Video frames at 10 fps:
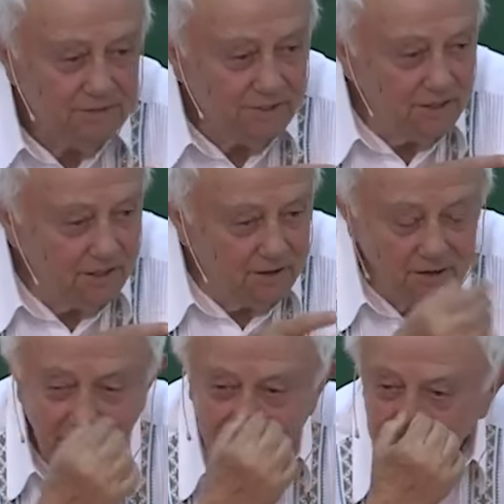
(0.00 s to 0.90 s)
Yeah,
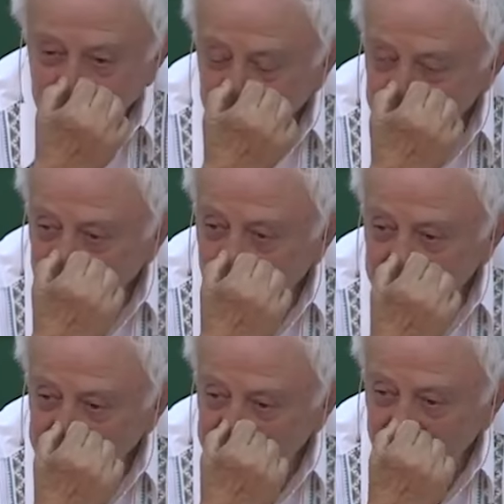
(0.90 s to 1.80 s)
it was
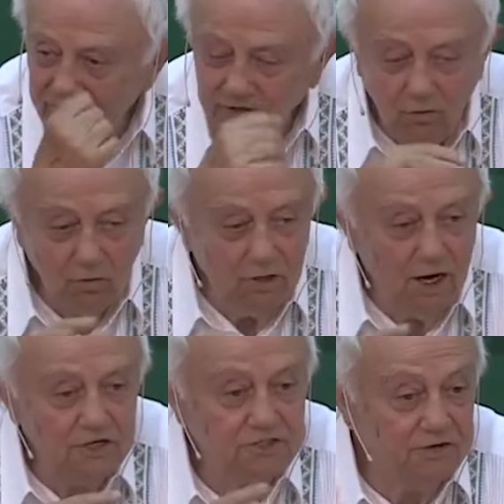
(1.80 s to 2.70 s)
nice if the whole
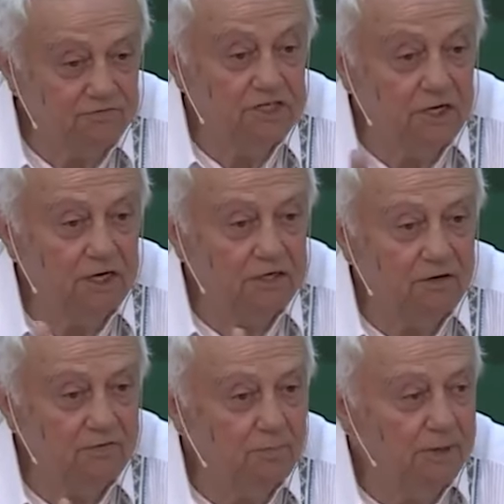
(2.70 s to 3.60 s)
class have seen it,
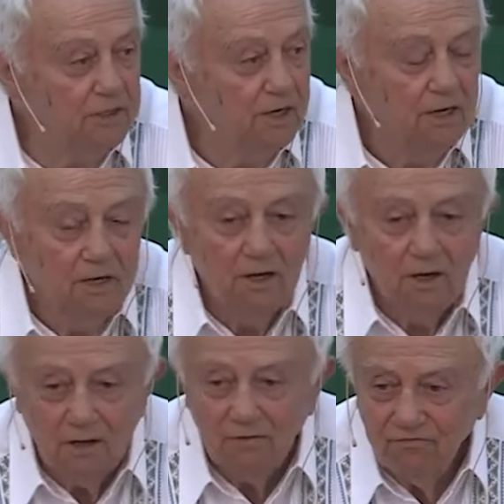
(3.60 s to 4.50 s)
but
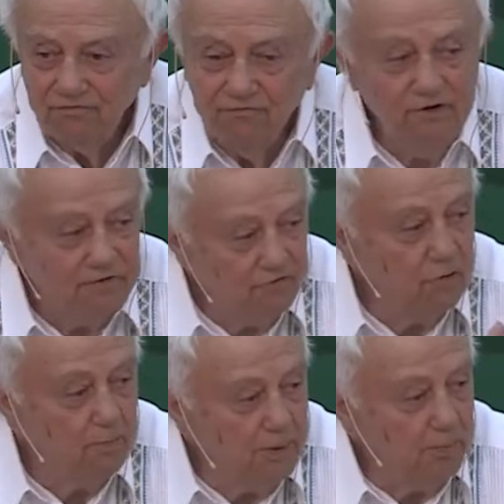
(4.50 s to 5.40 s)
very
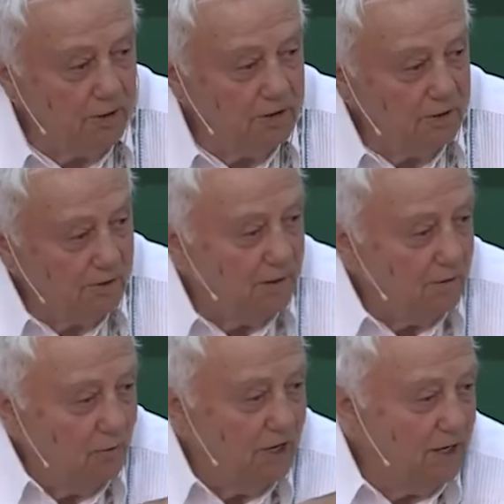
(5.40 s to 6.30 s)
few people
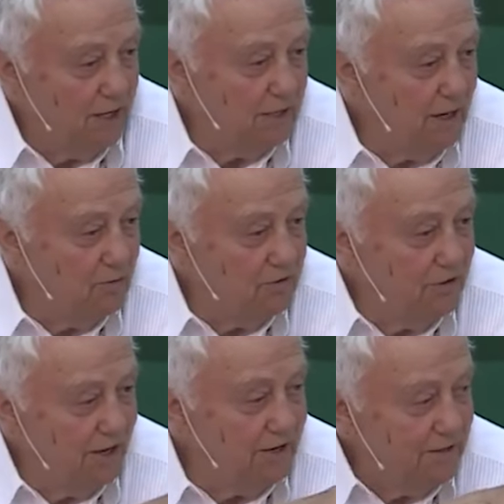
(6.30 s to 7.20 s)
were around
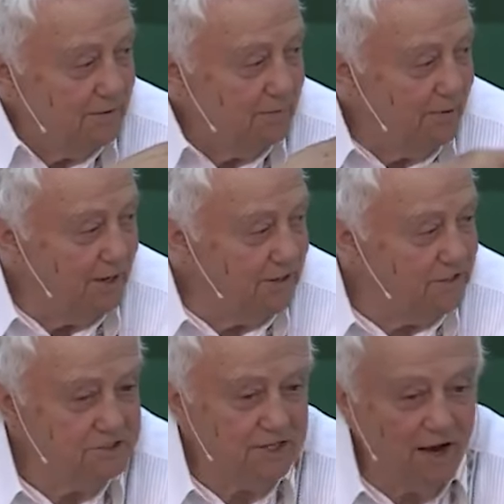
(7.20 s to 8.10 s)
her by
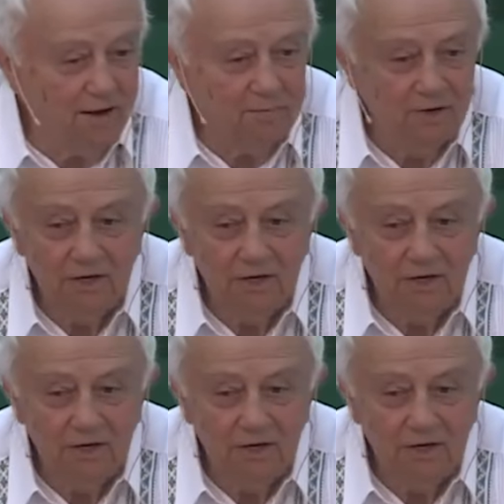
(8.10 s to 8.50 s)
this time.